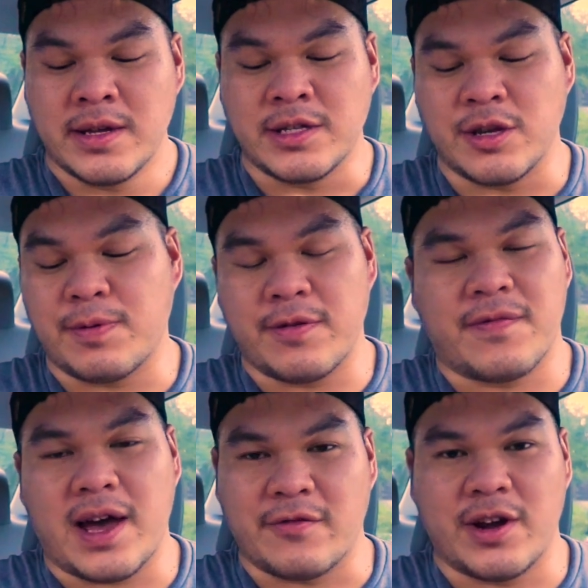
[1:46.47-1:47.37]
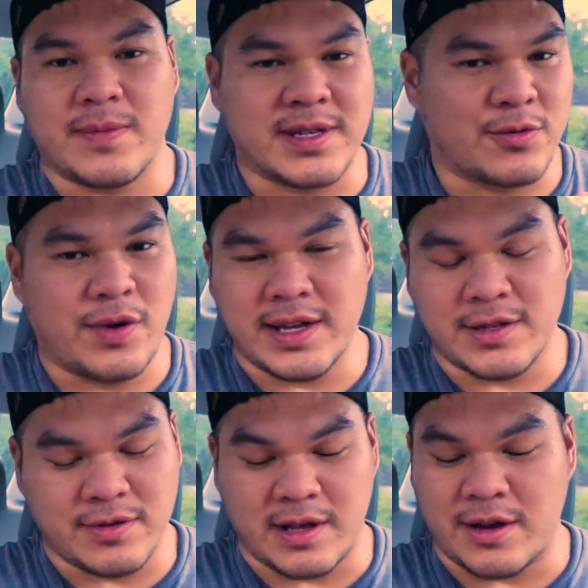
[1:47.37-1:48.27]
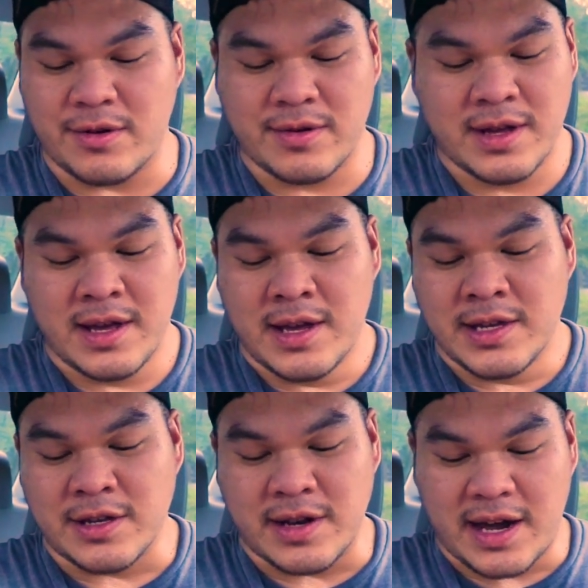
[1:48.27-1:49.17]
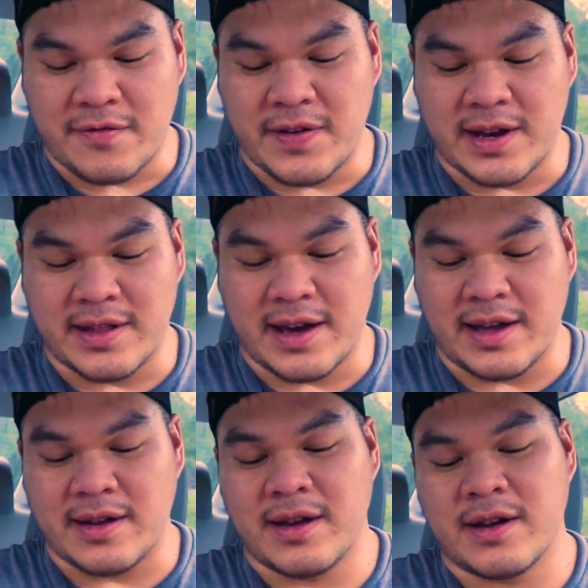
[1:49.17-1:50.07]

2.5 grams is way too low, so not a fan of that.